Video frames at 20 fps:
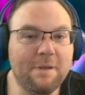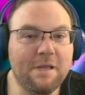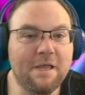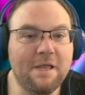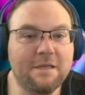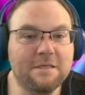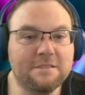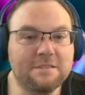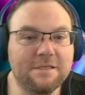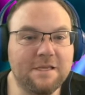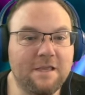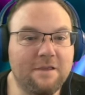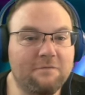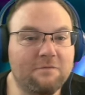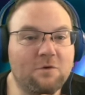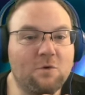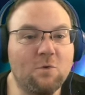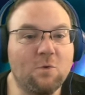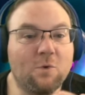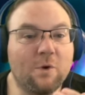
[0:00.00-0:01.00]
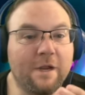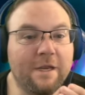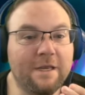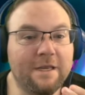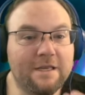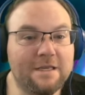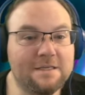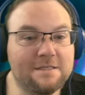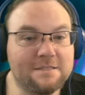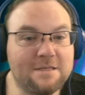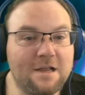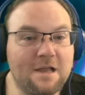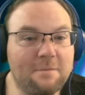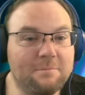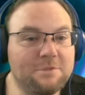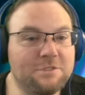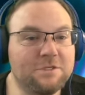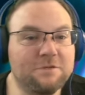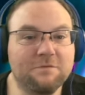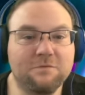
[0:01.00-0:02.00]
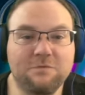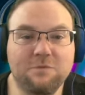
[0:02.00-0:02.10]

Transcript: but if coring is an option